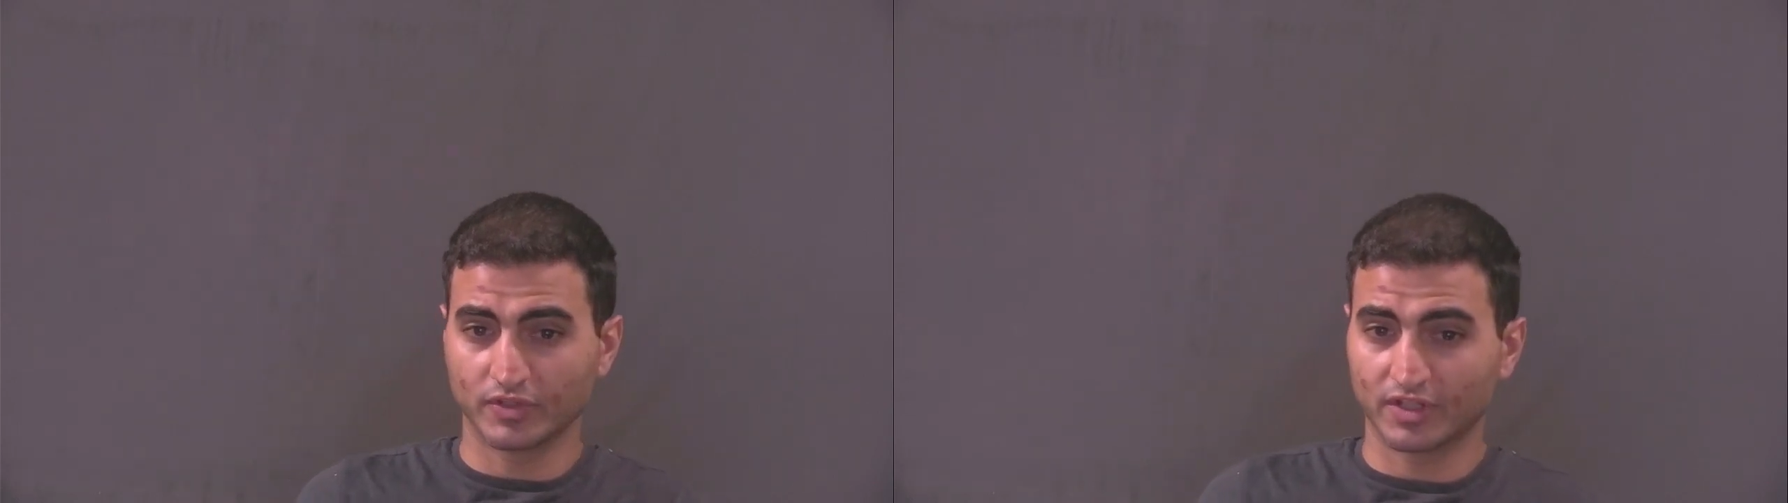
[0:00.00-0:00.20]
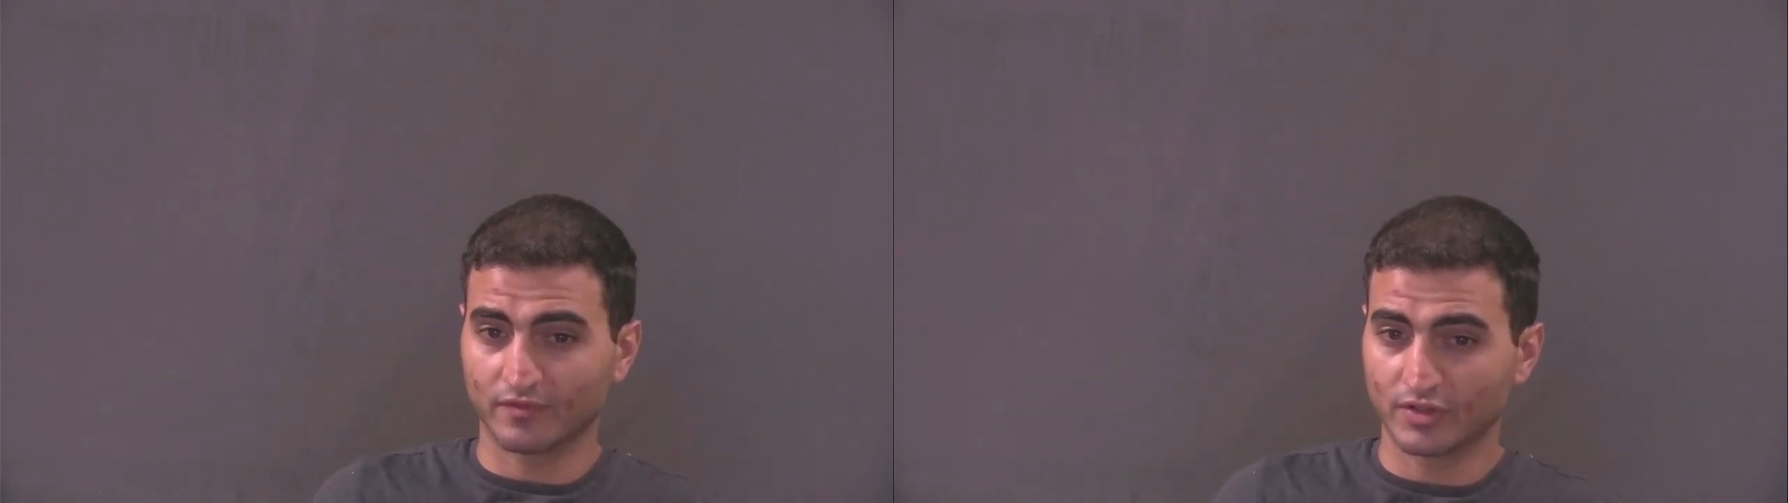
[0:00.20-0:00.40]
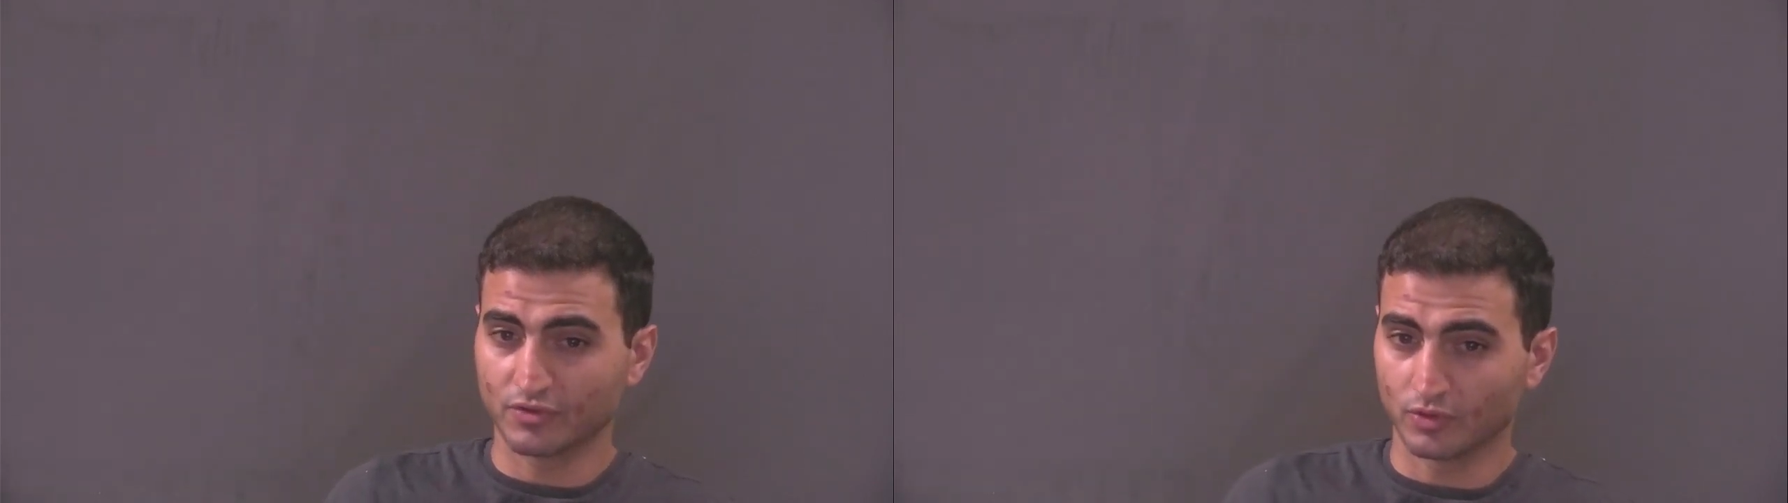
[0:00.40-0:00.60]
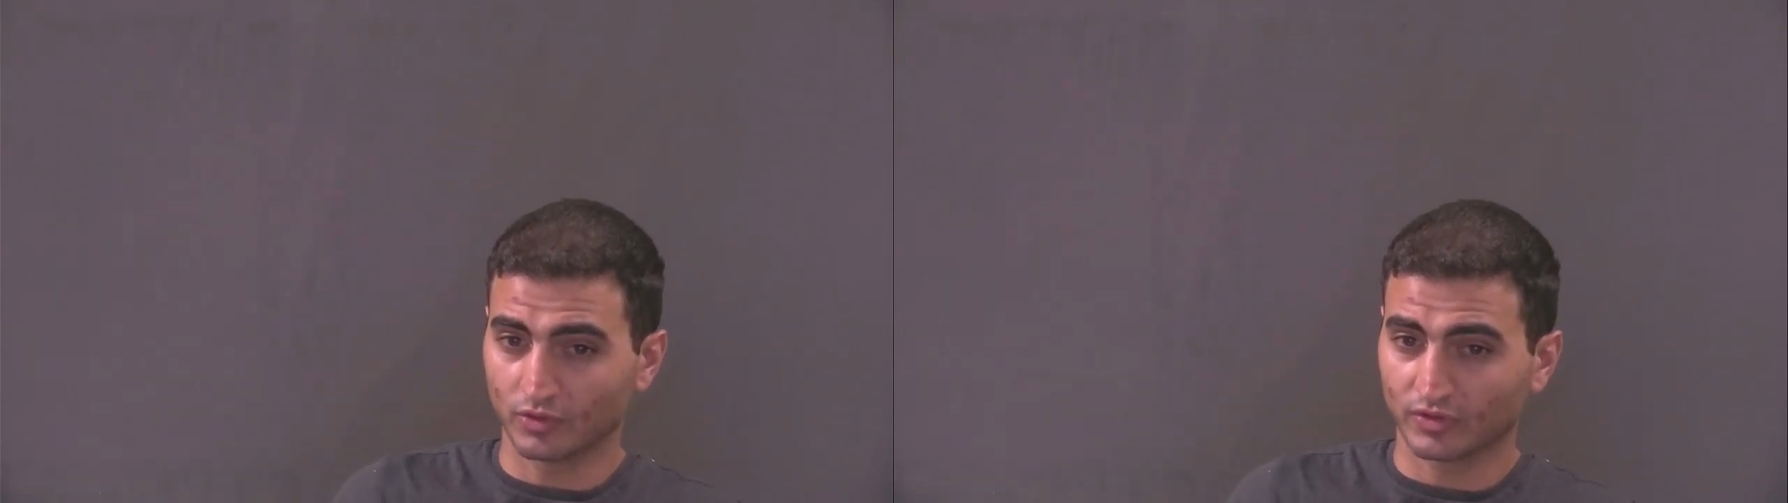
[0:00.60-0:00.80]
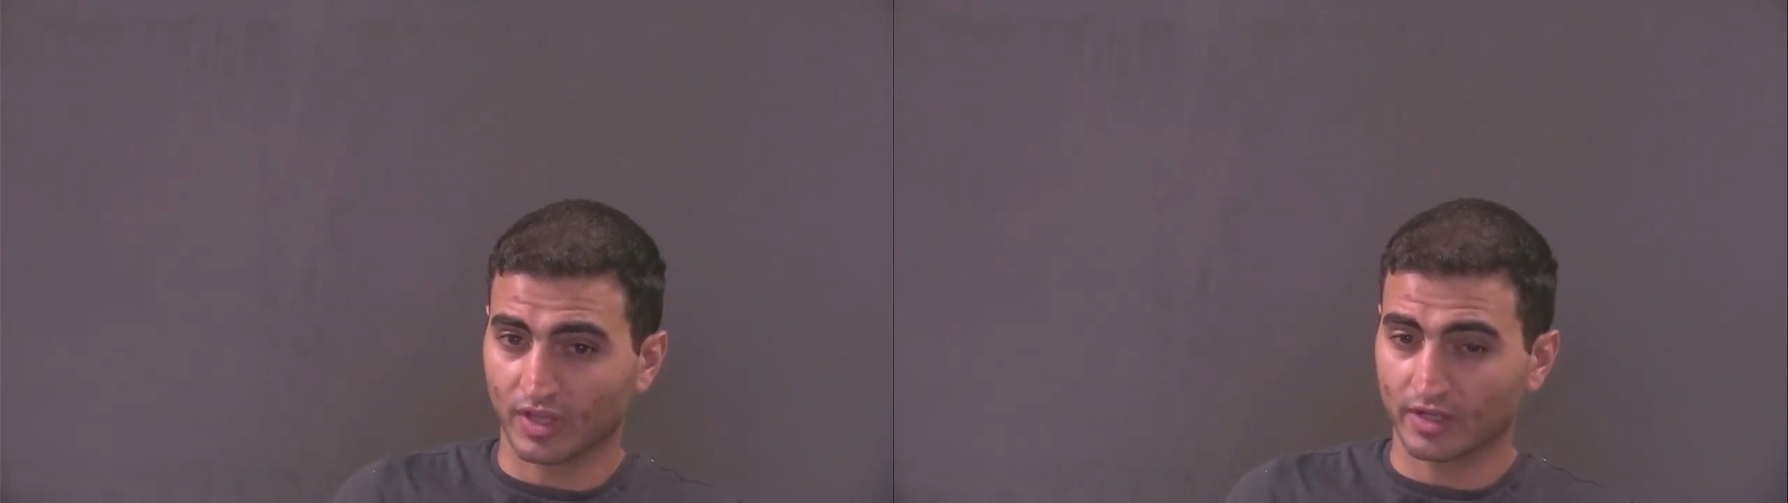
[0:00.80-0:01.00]

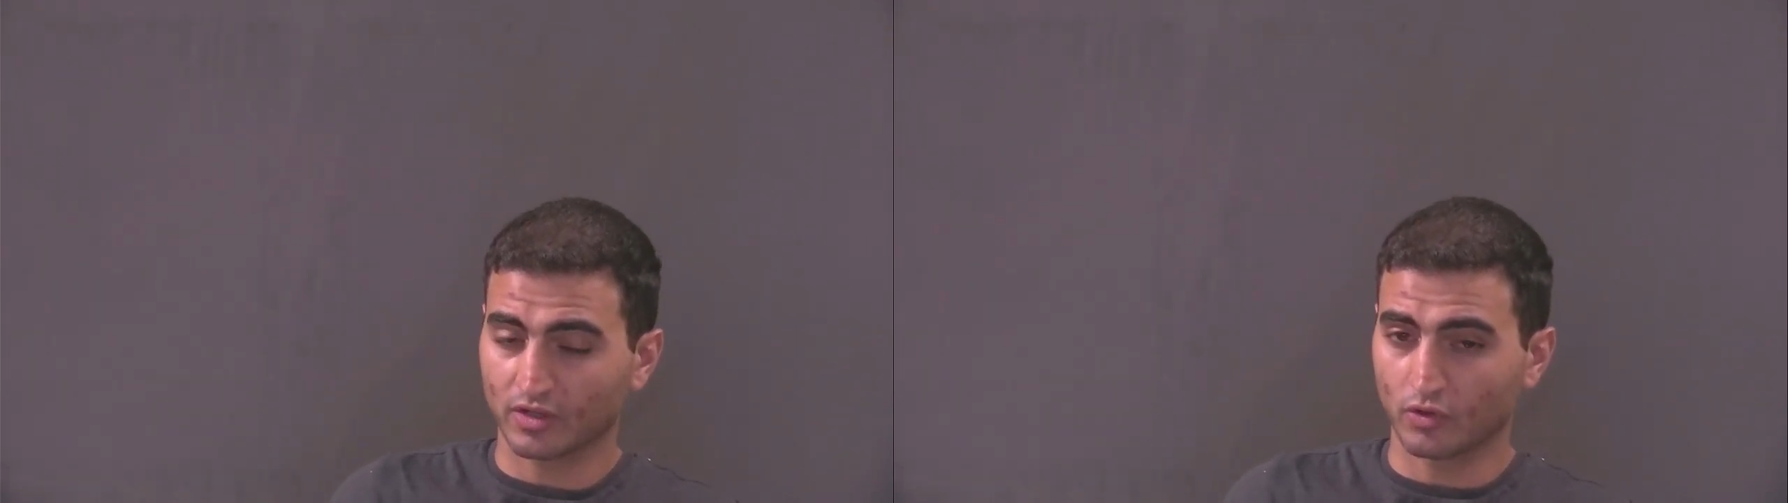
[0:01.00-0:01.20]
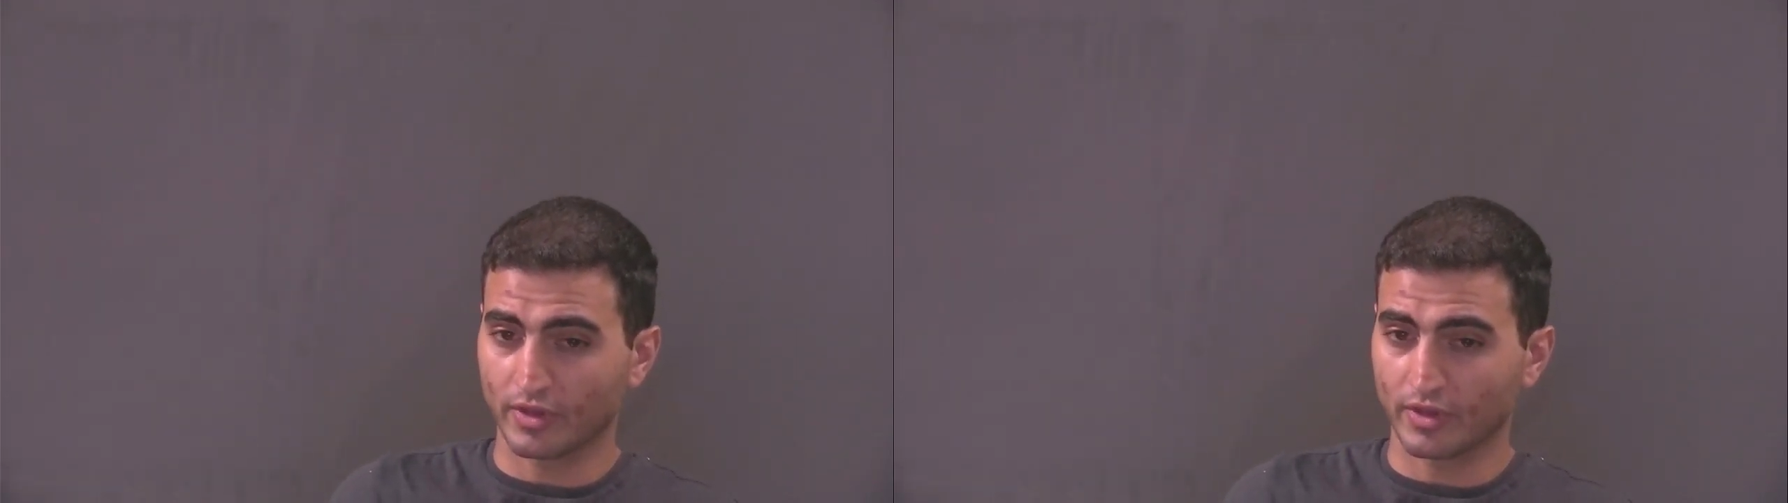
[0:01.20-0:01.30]
individuals that go to